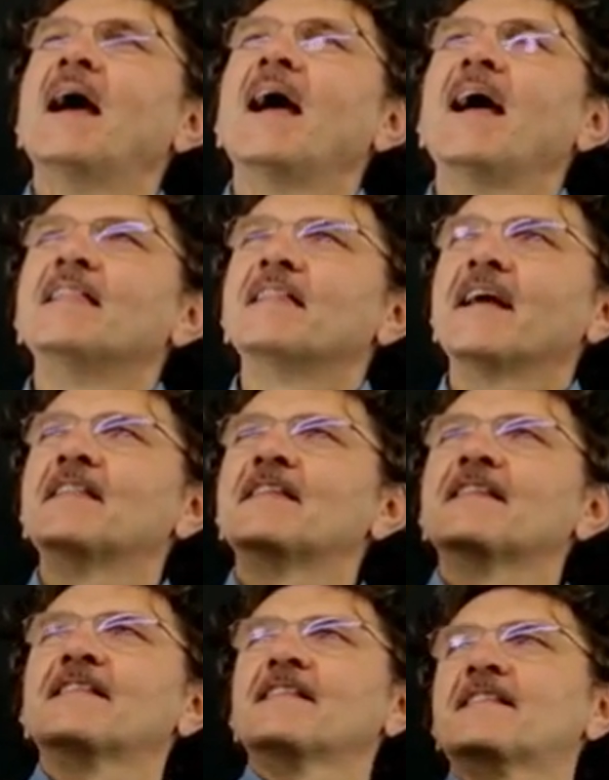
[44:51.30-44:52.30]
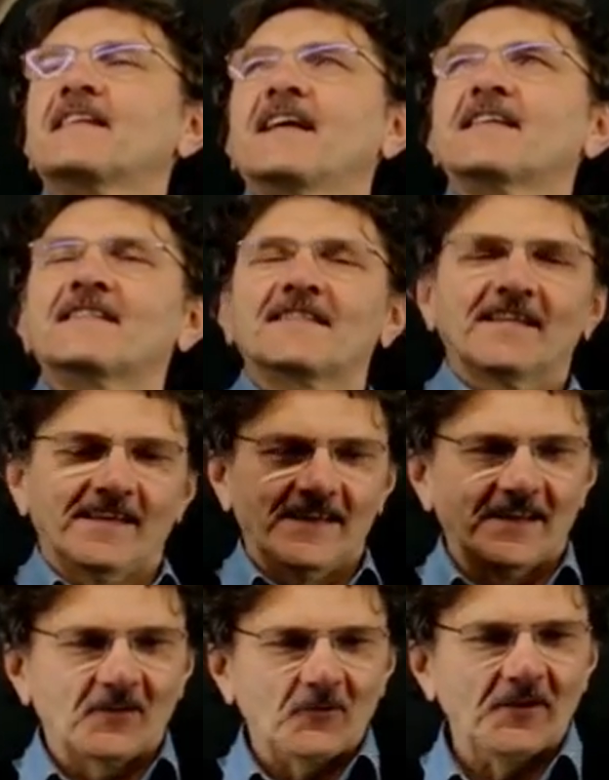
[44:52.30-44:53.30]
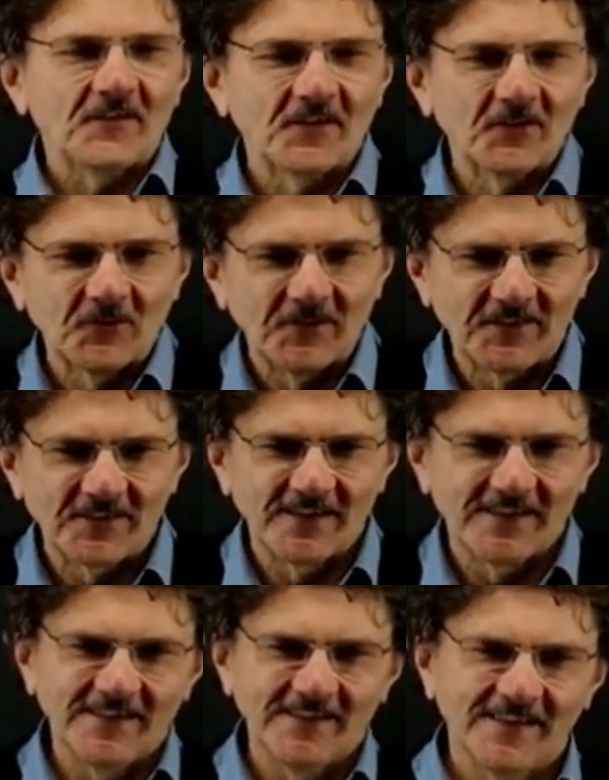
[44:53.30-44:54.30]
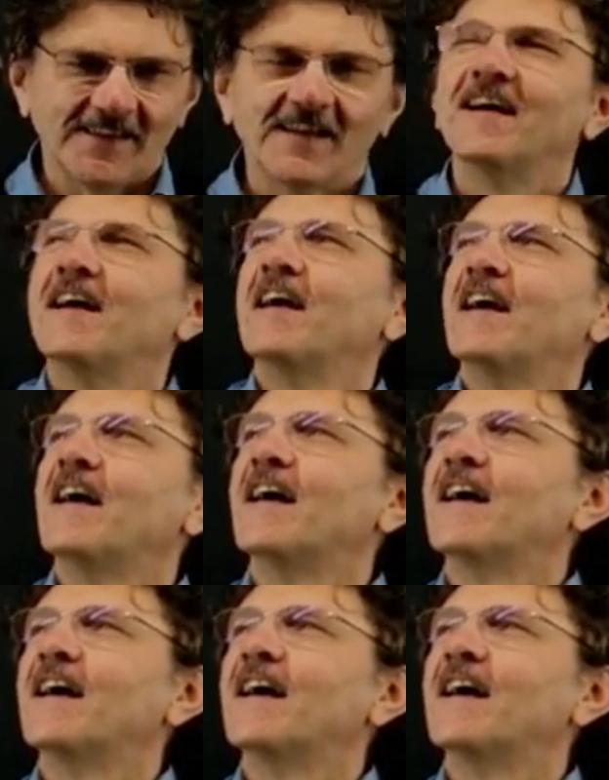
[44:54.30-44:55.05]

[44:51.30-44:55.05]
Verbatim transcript: And then this is just an equation which uh, uh,